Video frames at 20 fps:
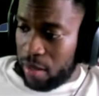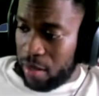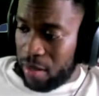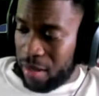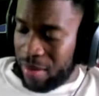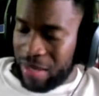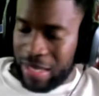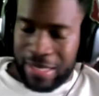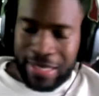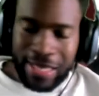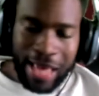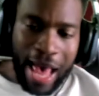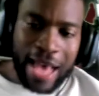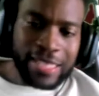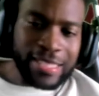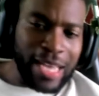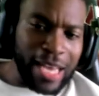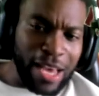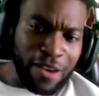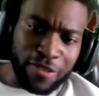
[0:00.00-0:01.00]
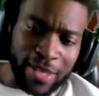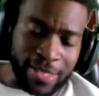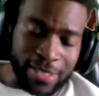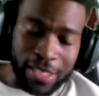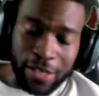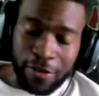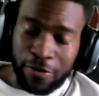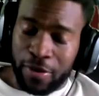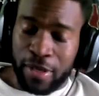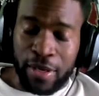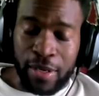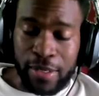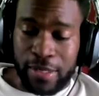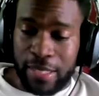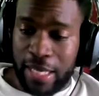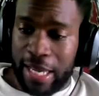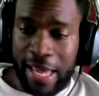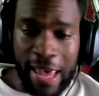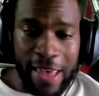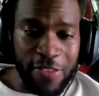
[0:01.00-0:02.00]
In hindsight, everything's different, you know what I'm
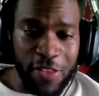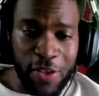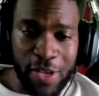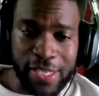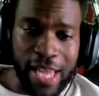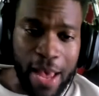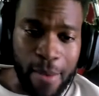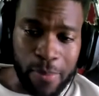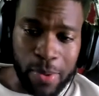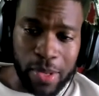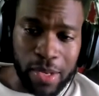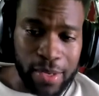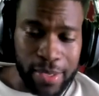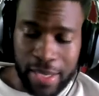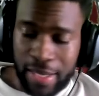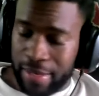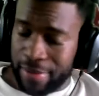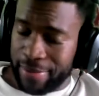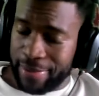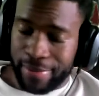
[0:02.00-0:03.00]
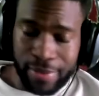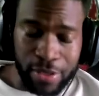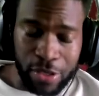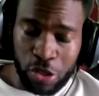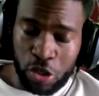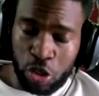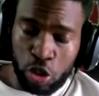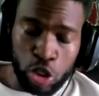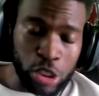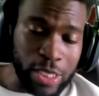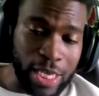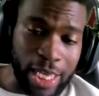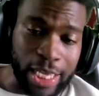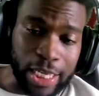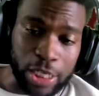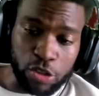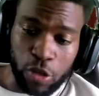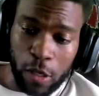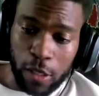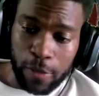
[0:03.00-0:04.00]
saying? And things happen, and you just can't
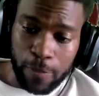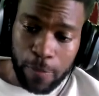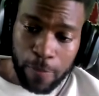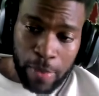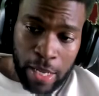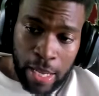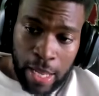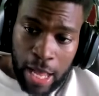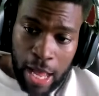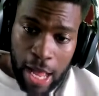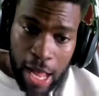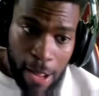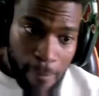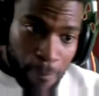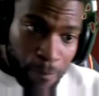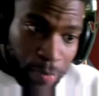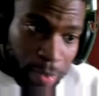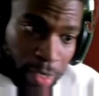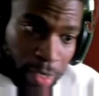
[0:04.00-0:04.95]
control them.